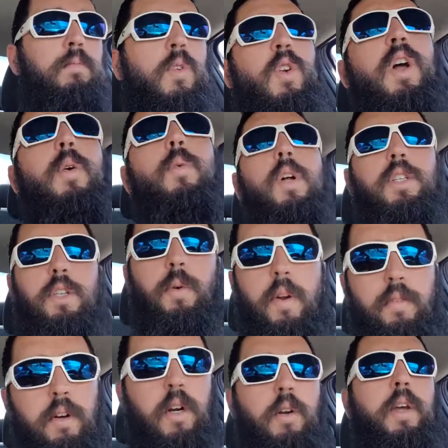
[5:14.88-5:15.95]
Or not
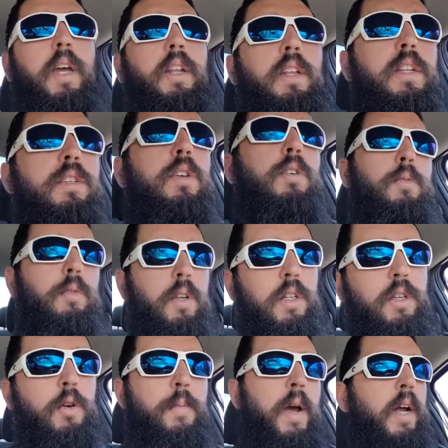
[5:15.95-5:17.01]
whatsoever. Okay, let's
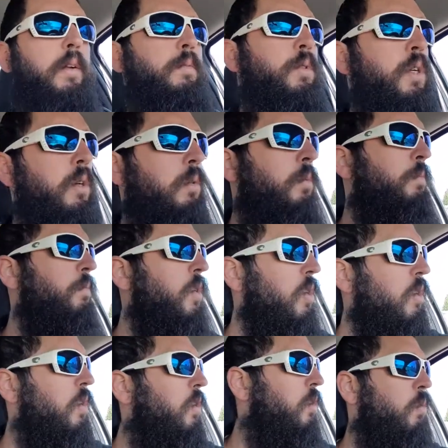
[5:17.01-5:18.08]
go back. So,
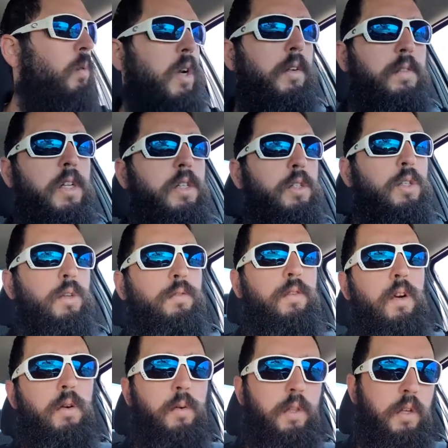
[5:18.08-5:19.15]
what I've done so
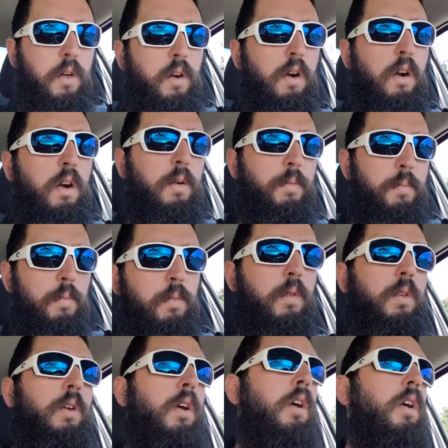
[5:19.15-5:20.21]
far with the car,
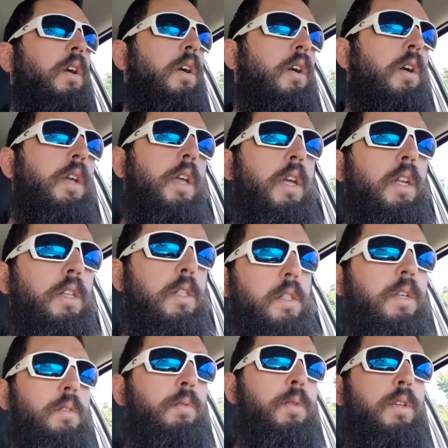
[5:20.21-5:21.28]

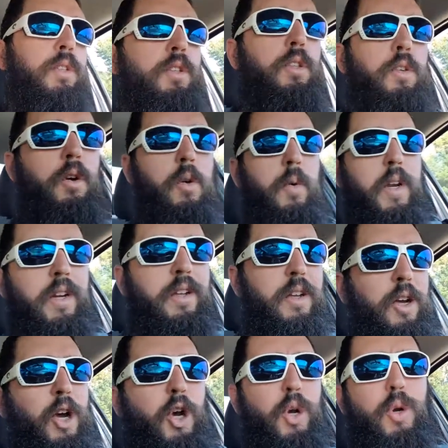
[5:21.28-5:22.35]
it was throwing
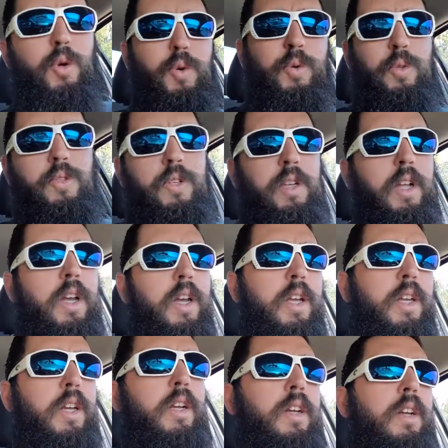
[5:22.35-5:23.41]
codes
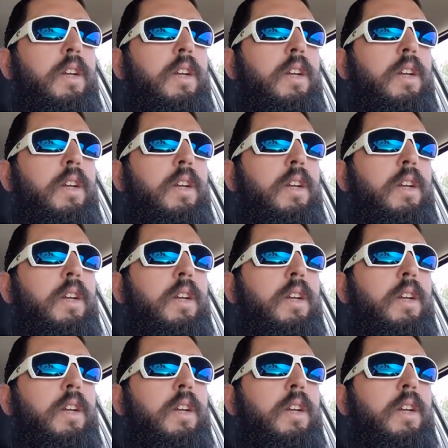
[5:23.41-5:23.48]
like